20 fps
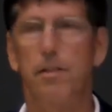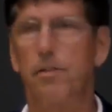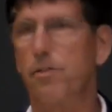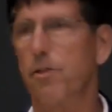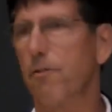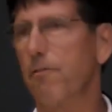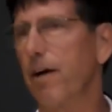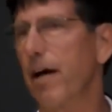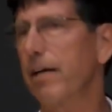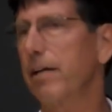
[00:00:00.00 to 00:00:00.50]

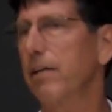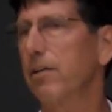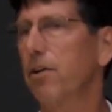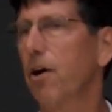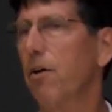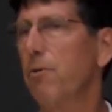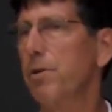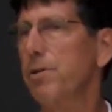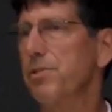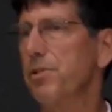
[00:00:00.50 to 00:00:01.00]
So if I can
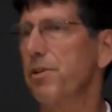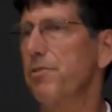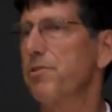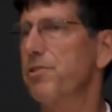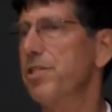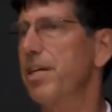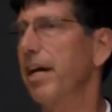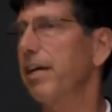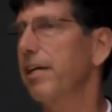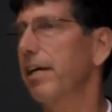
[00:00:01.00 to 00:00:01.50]
call
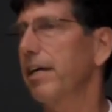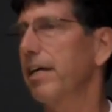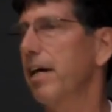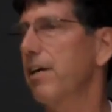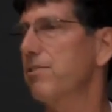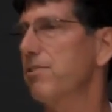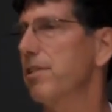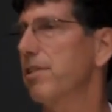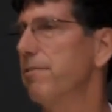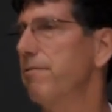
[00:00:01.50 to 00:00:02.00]
reserves checking
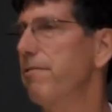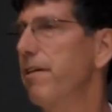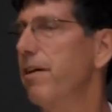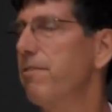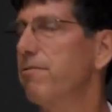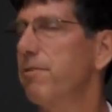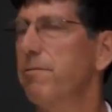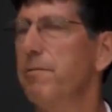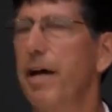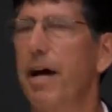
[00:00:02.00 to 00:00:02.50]
accounts at the
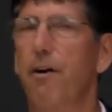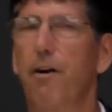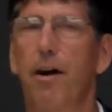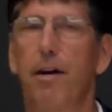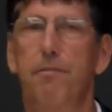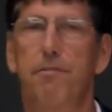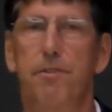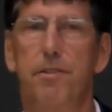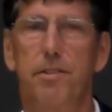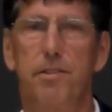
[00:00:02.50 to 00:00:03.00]
Fed from now
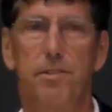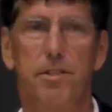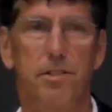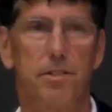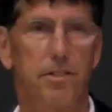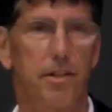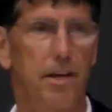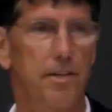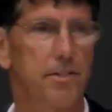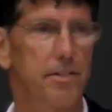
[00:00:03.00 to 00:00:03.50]
on for this
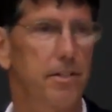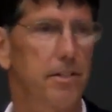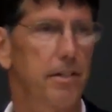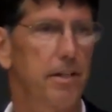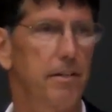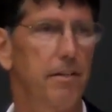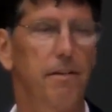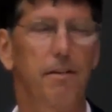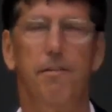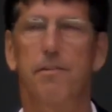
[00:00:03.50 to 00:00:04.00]
discussion,
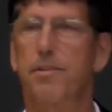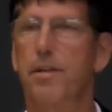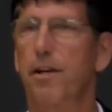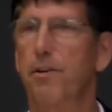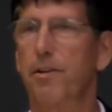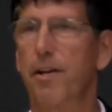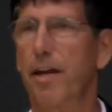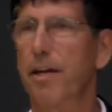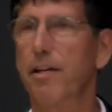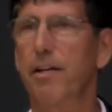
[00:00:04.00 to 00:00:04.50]
is that
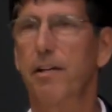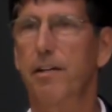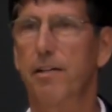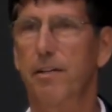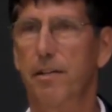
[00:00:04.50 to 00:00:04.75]
okay?